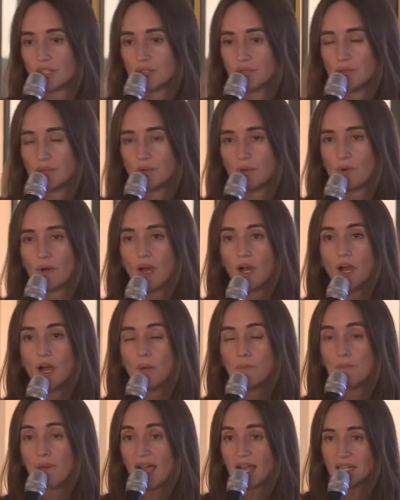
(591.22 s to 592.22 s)
to
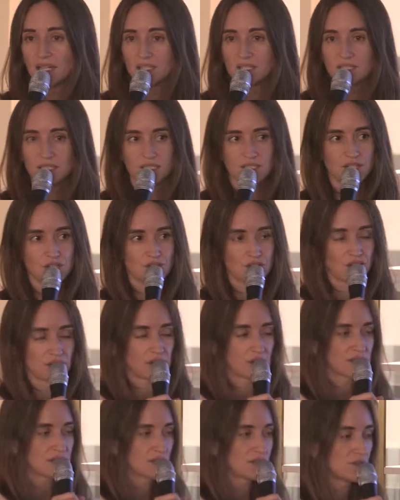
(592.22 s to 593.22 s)
pilot
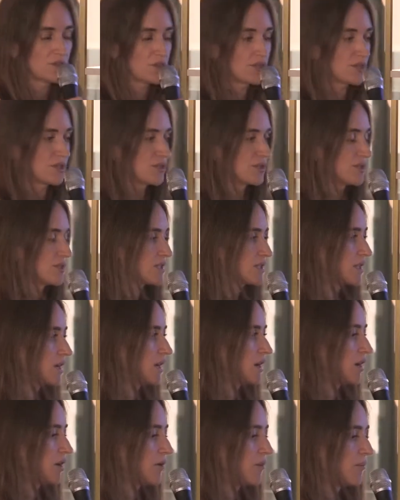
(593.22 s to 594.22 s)
additional solutions.
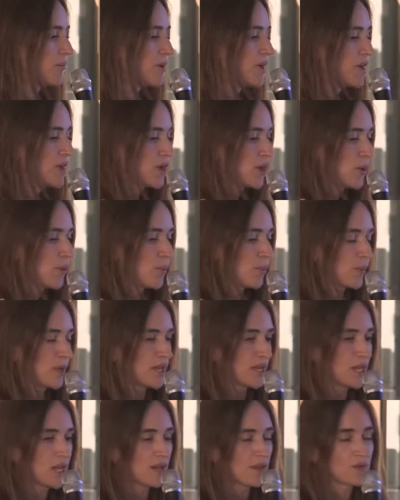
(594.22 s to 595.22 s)

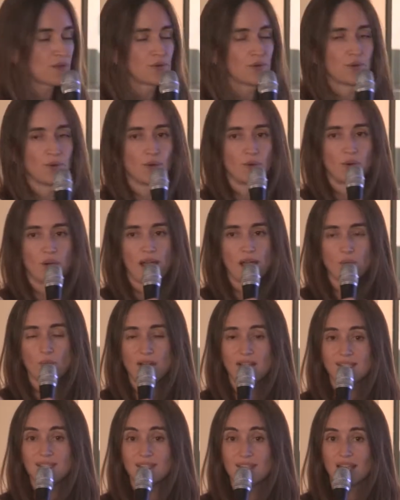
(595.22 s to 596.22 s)
Through
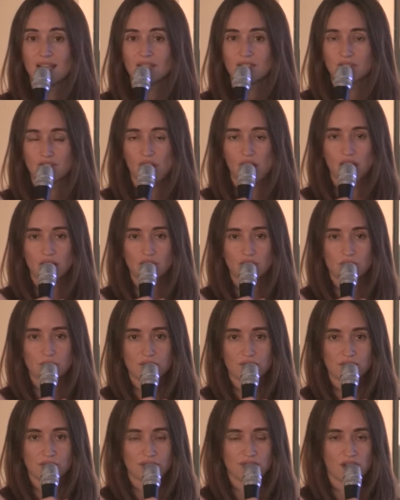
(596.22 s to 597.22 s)
NYCX Challenge, which
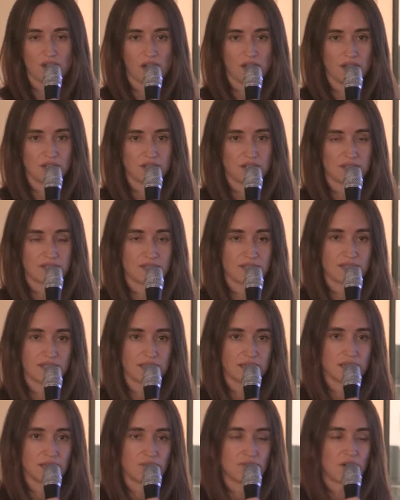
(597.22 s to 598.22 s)
is a challenge that the
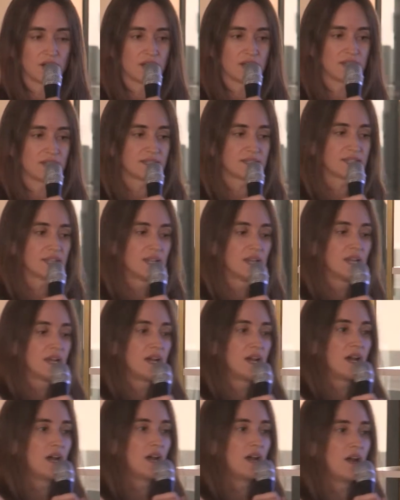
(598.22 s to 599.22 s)
city runs,
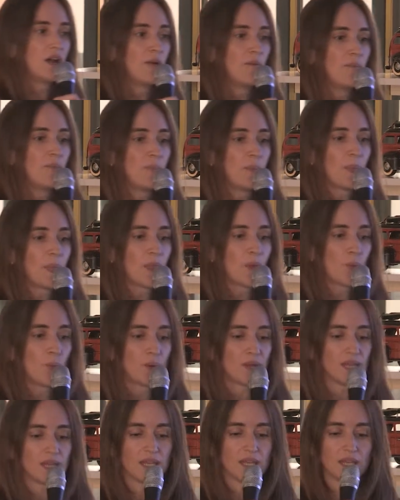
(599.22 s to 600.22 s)

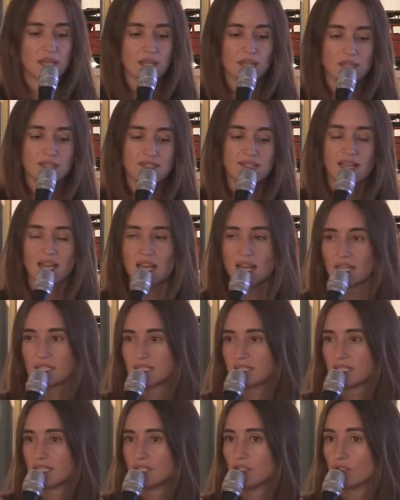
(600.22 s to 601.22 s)
we
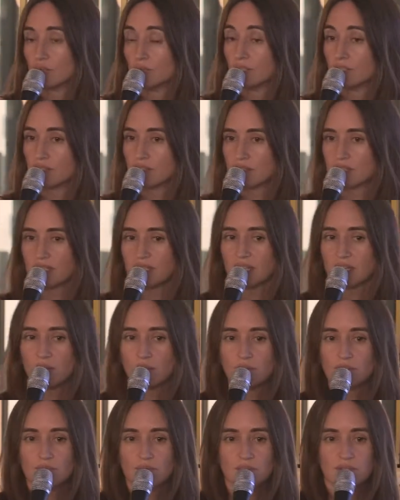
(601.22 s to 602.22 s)
selected Ubitricity,
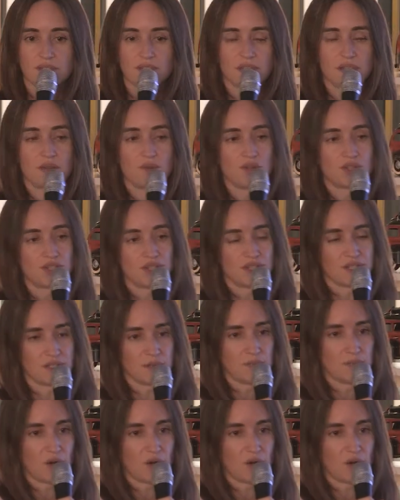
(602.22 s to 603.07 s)
which is a